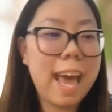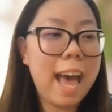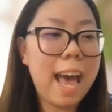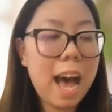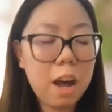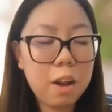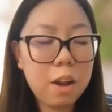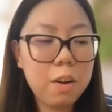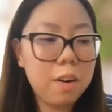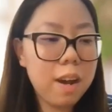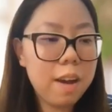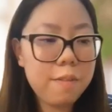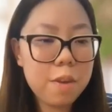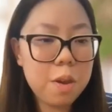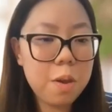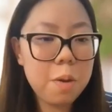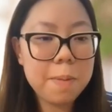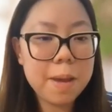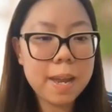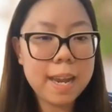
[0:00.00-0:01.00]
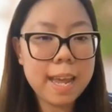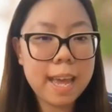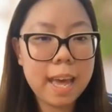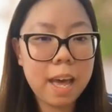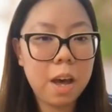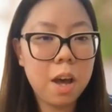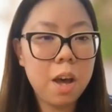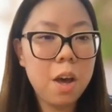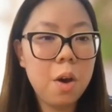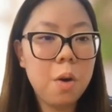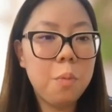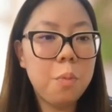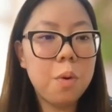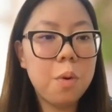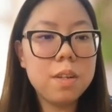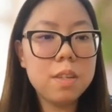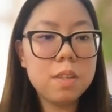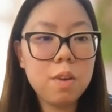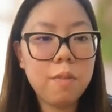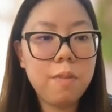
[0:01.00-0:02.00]
How long have you been here?
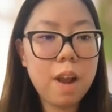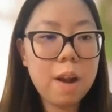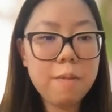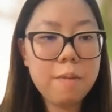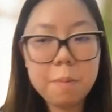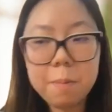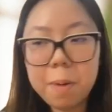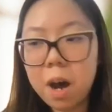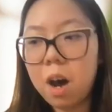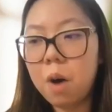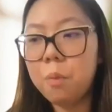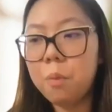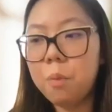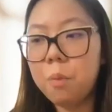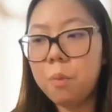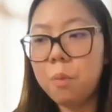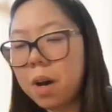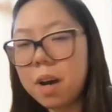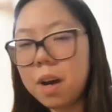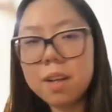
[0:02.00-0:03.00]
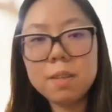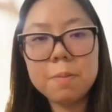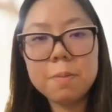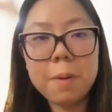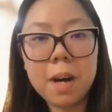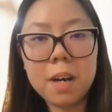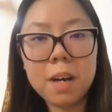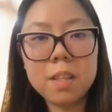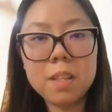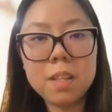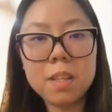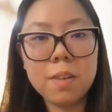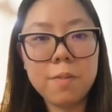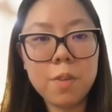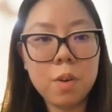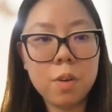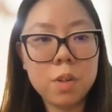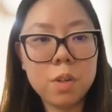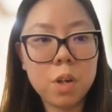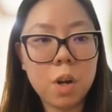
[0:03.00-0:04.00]
What is your favorite part? What are the worst parts
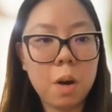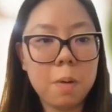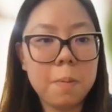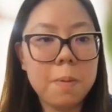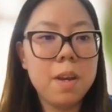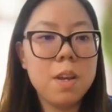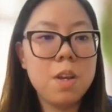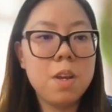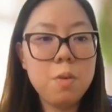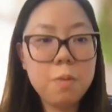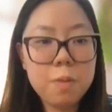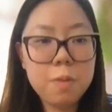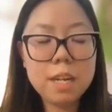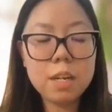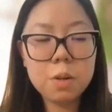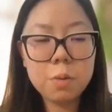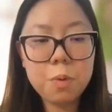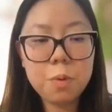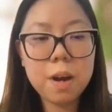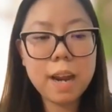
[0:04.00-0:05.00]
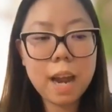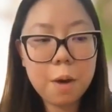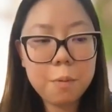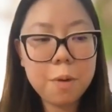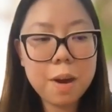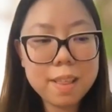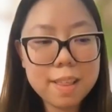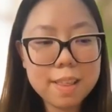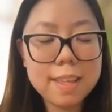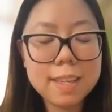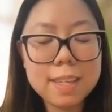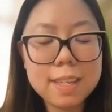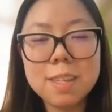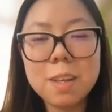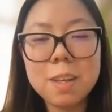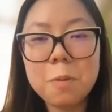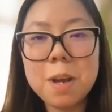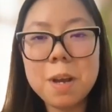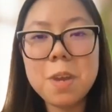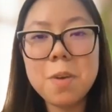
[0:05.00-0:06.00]
of your job? You need to work out whether this is
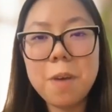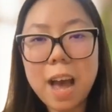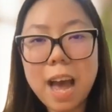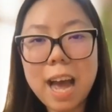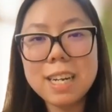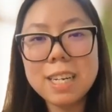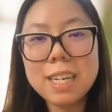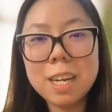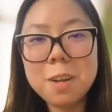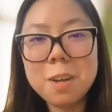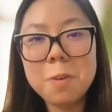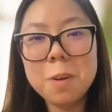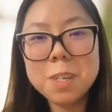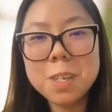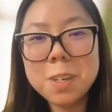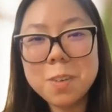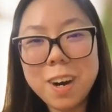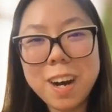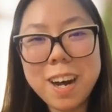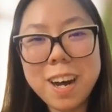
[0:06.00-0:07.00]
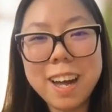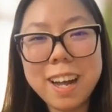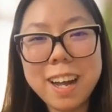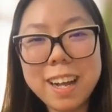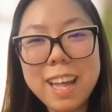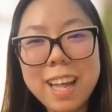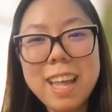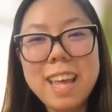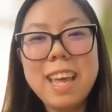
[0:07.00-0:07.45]
somewhere you actually want to work.